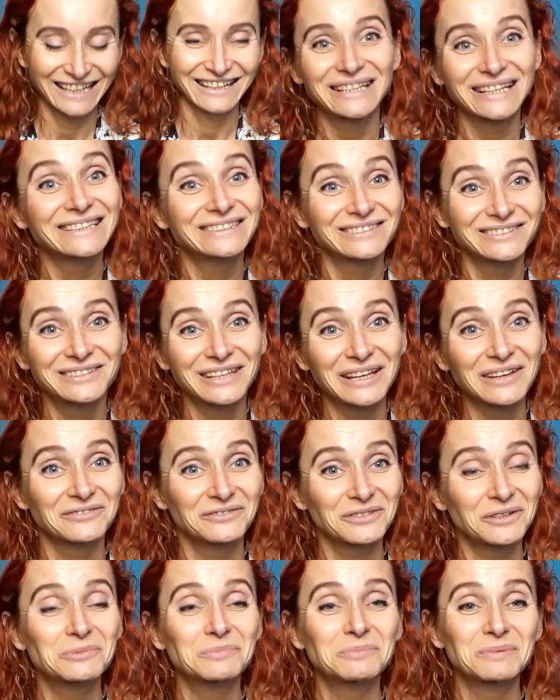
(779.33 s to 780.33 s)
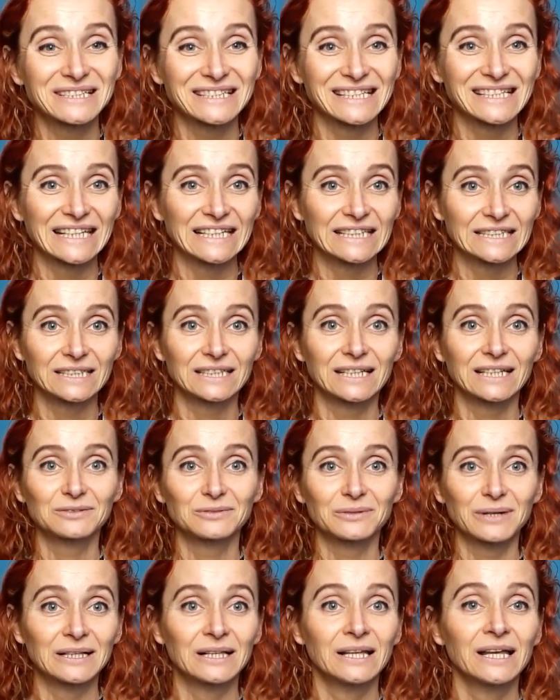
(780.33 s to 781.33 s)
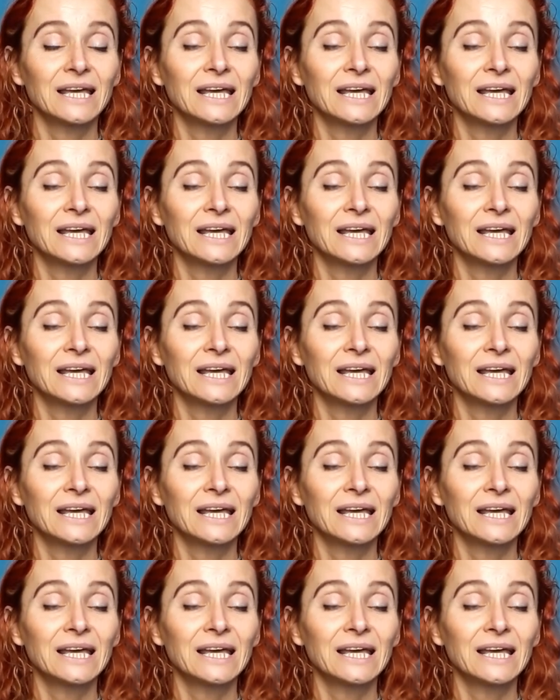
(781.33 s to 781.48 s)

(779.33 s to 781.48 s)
and a very busy lady as well.